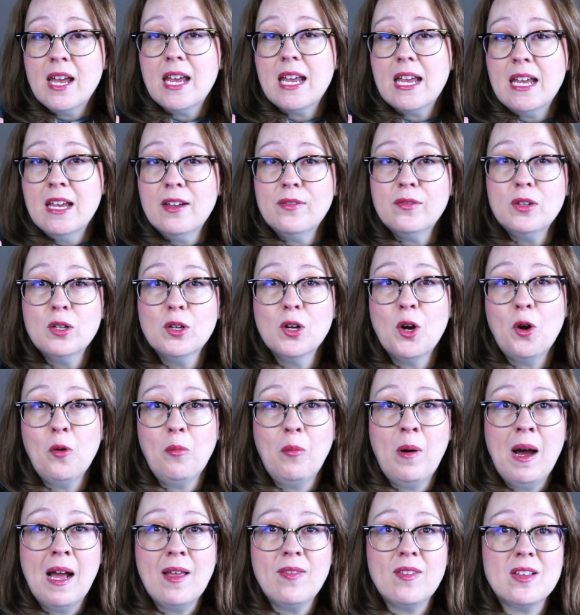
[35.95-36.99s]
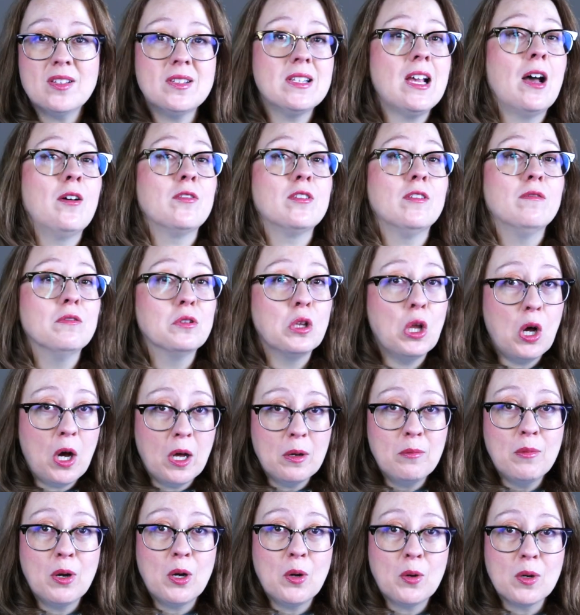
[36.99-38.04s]
If you don't mind the sound of
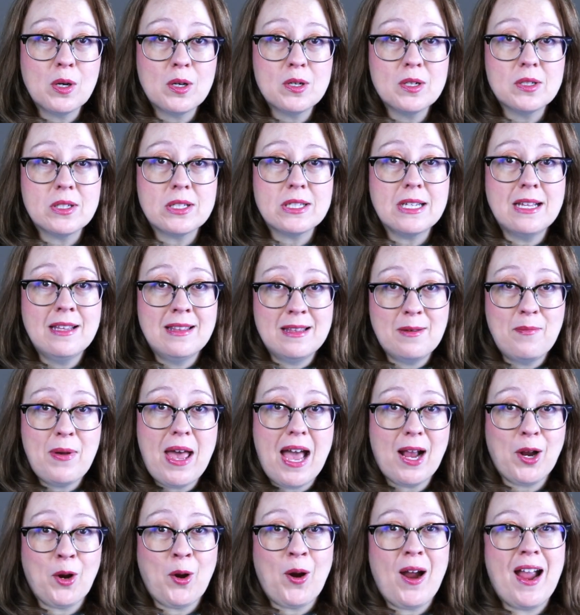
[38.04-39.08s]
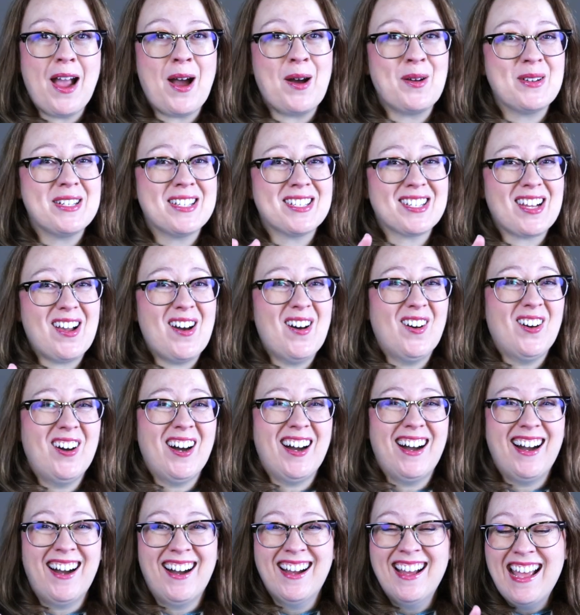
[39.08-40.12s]
lawnmowers in the background. So
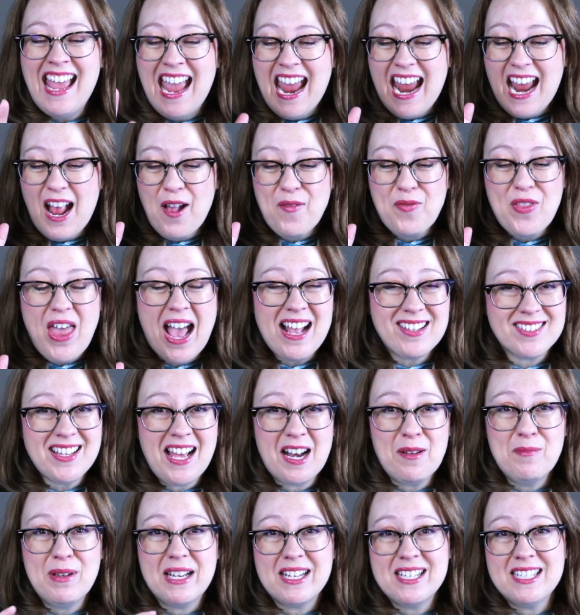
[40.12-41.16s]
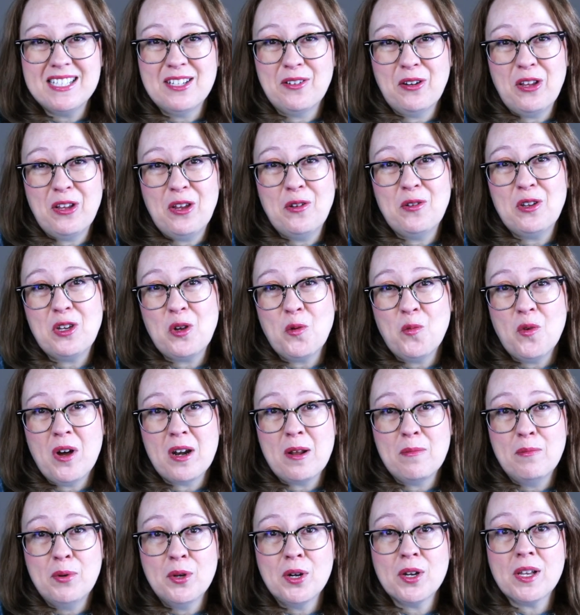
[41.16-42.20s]
if that's not a big deal to you and you want to
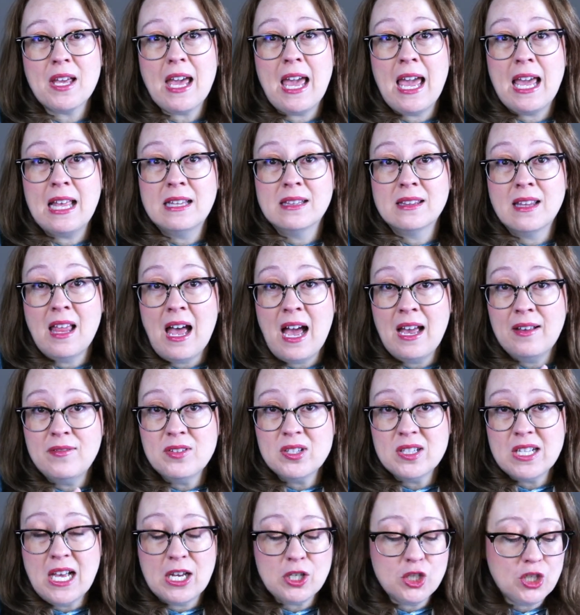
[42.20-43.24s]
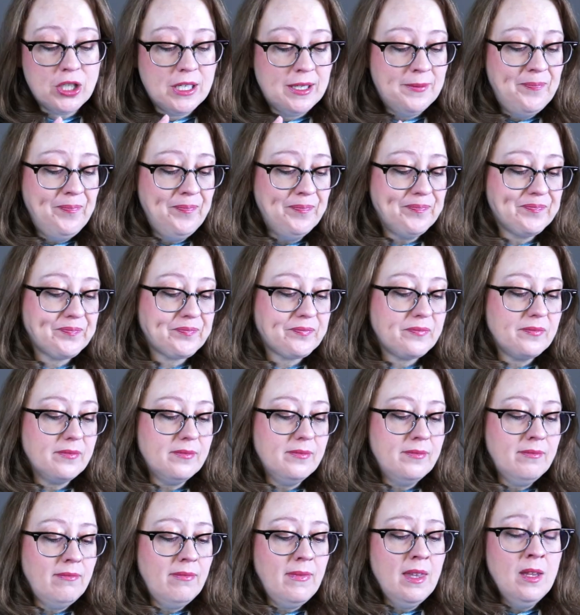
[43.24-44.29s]
book a live session
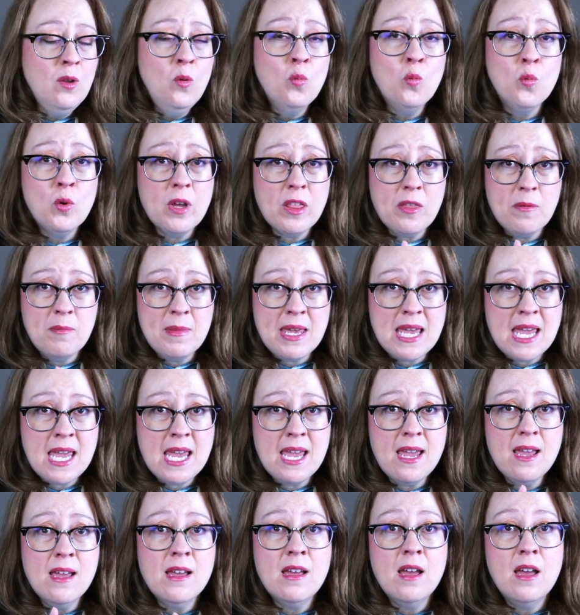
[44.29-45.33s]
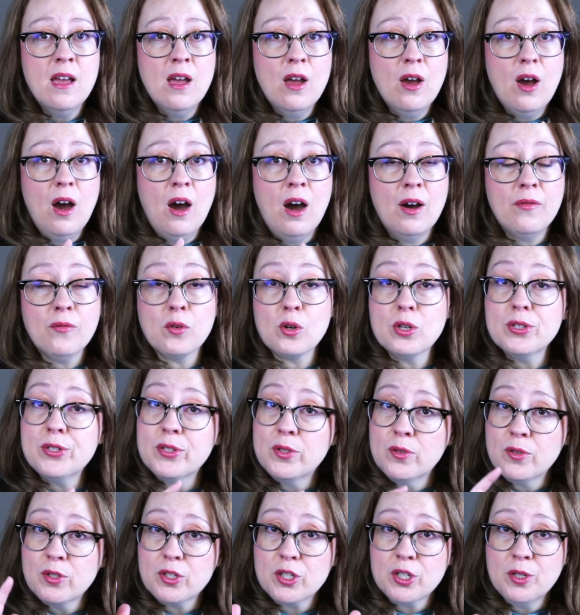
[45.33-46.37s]
with me uh, for as
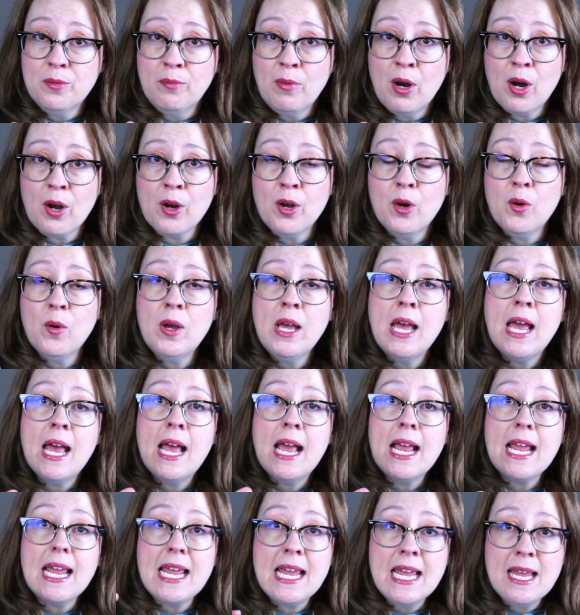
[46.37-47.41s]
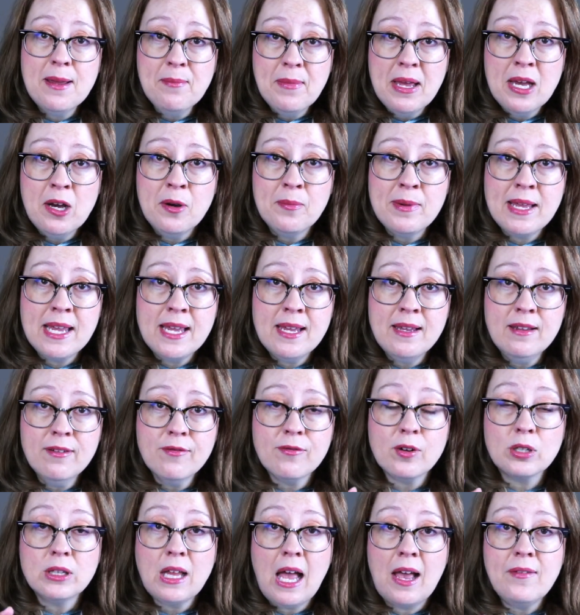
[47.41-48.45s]
soon as tomorrow, email me
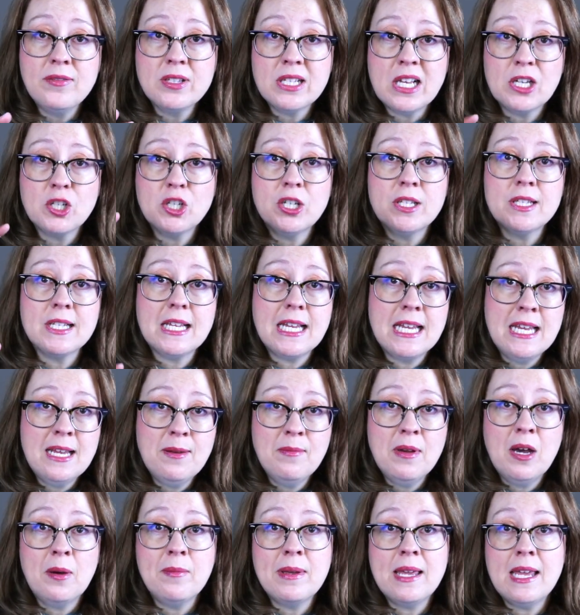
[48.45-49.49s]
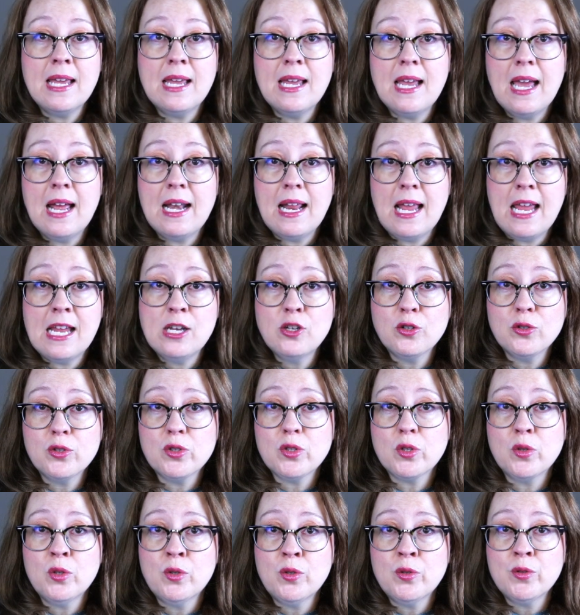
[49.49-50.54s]
for live sessions. Email me at
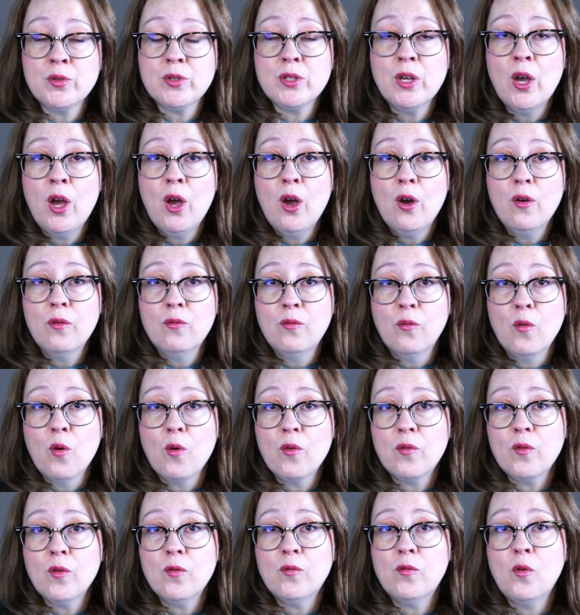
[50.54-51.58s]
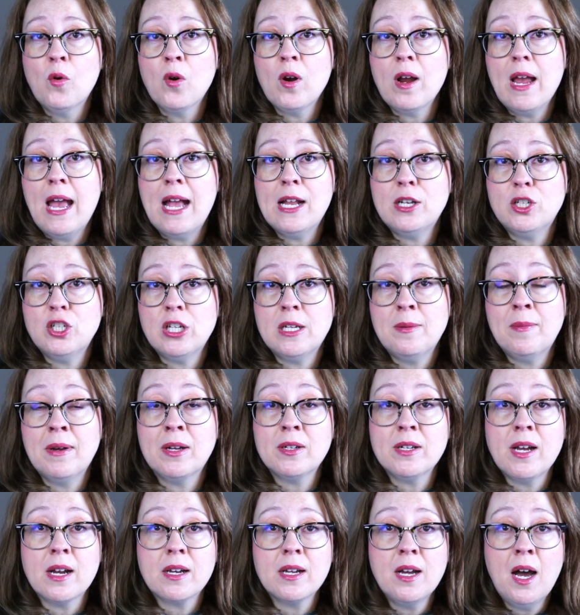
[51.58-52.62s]
angelsouls444 at
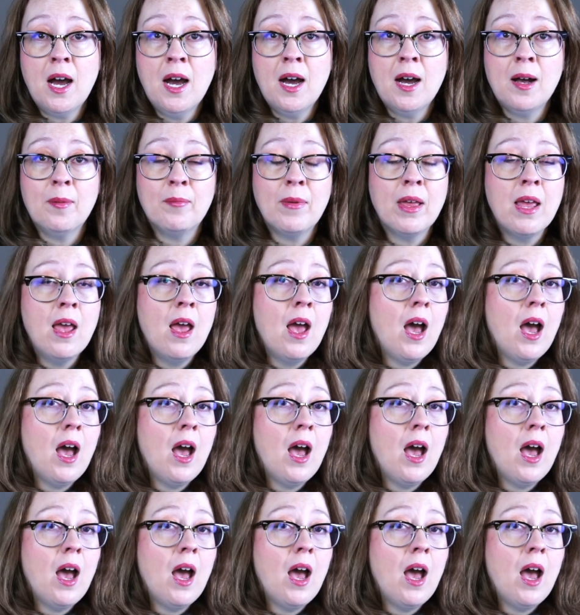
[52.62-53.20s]
gmail.com.